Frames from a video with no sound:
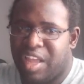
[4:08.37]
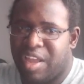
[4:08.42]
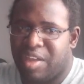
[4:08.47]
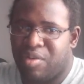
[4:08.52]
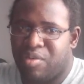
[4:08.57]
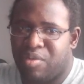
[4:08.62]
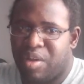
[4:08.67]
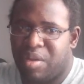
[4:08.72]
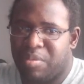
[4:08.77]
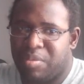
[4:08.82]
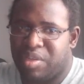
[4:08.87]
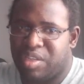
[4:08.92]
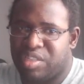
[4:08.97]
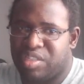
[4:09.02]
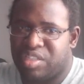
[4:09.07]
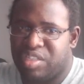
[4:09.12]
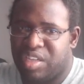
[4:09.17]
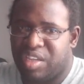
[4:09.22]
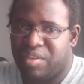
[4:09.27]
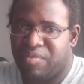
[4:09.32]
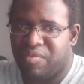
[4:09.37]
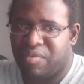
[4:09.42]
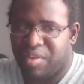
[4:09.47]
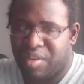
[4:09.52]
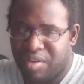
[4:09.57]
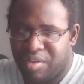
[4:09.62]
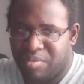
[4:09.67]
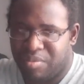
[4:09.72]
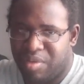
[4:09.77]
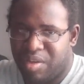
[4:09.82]
who I miss seeing
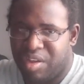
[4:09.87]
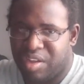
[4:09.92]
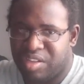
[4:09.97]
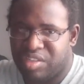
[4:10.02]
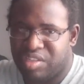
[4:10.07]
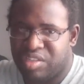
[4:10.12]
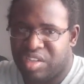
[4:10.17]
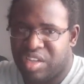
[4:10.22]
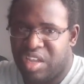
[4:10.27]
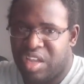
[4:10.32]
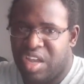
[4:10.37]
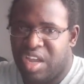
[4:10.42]
very much.